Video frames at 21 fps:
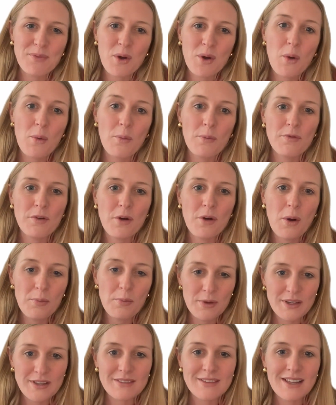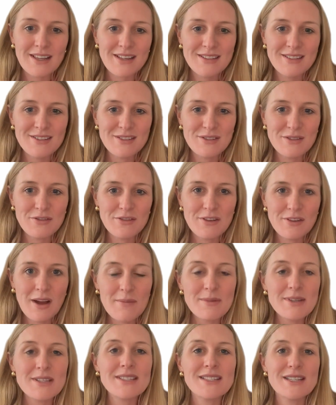hoping that you've
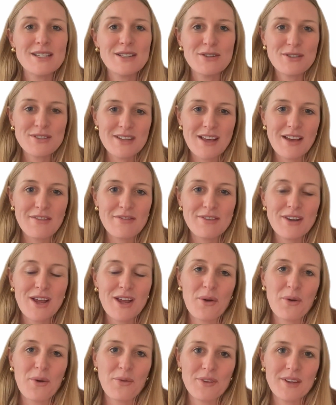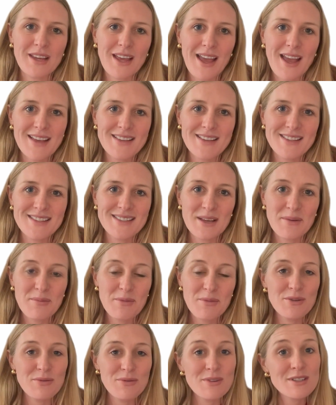come to see yourself not only as
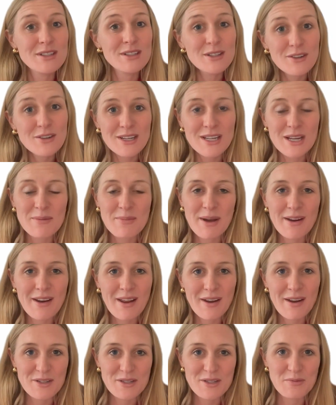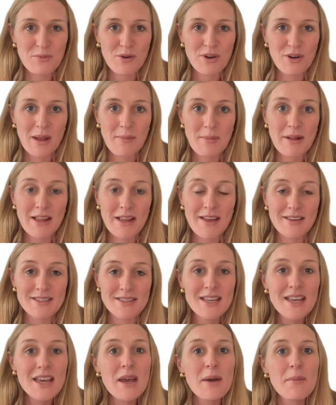someone who is learning about how to support
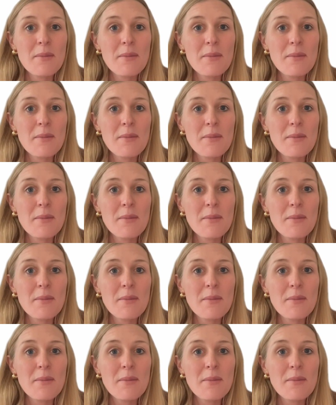MLLs,